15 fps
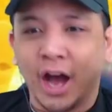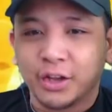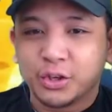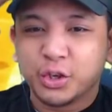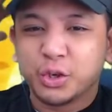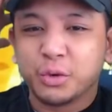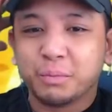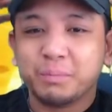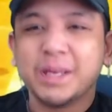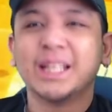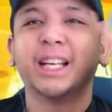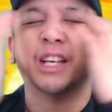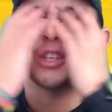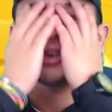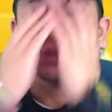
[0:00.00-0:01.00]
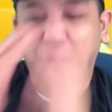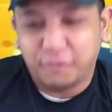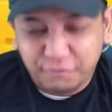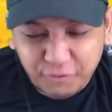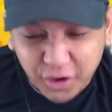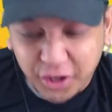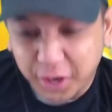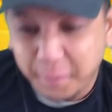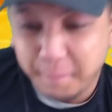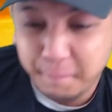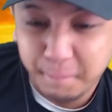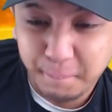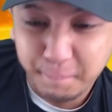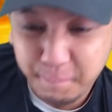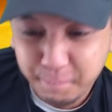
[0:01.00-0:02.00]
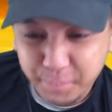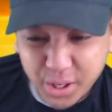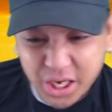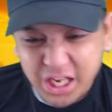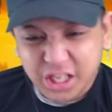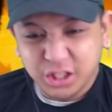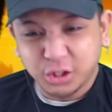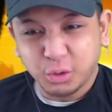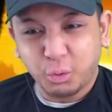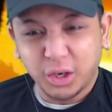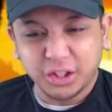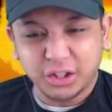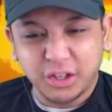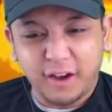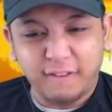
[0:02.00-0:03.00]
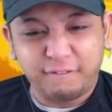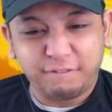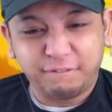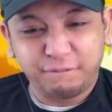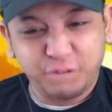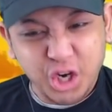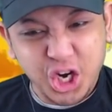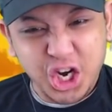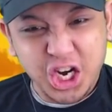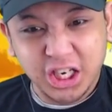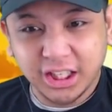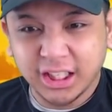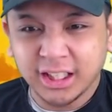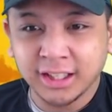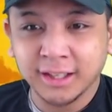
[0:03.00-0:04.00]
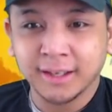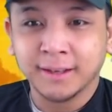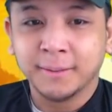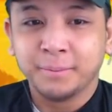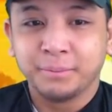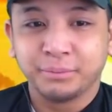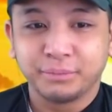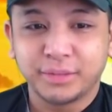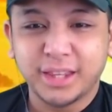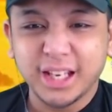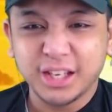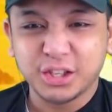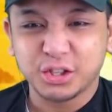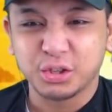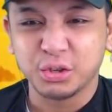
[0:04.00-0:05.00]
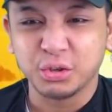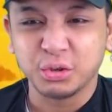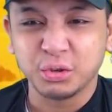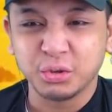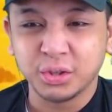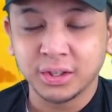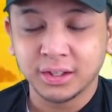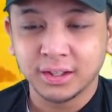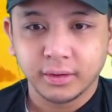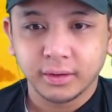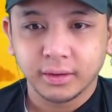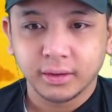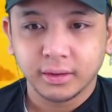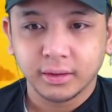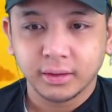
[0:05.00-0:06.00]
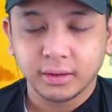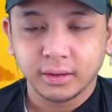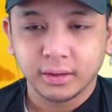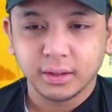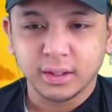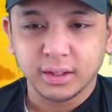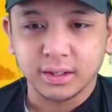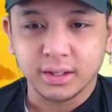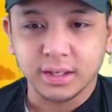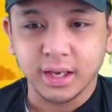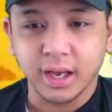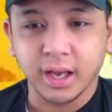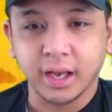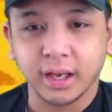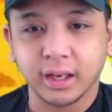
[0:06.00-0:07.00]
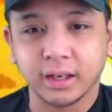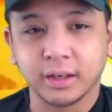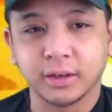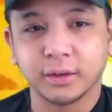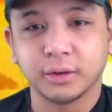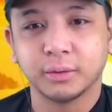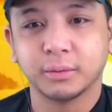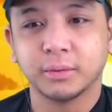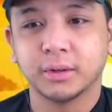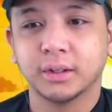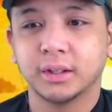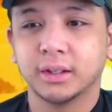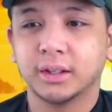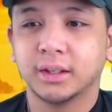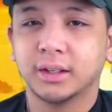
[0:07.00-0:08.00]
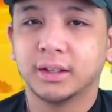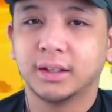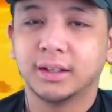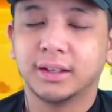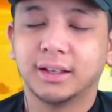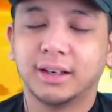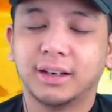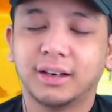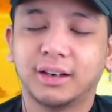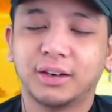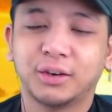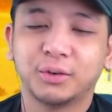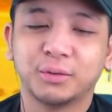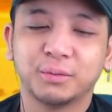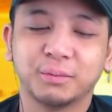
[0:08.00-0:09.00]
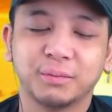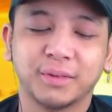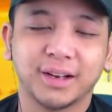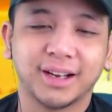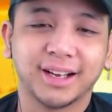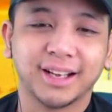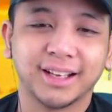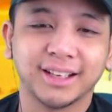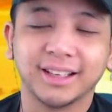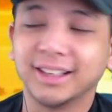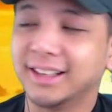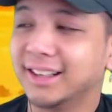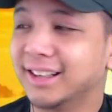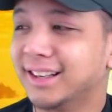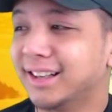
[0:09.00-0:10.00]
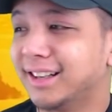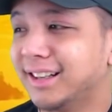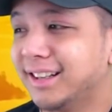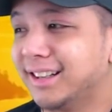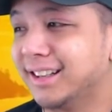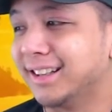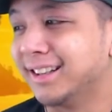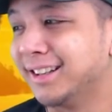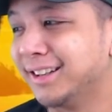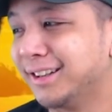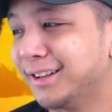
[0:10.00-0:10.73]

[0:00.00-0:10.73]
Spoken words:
Dude, Minato's a fucking beast! What the fuck?! This dude... Dang. Oh my god.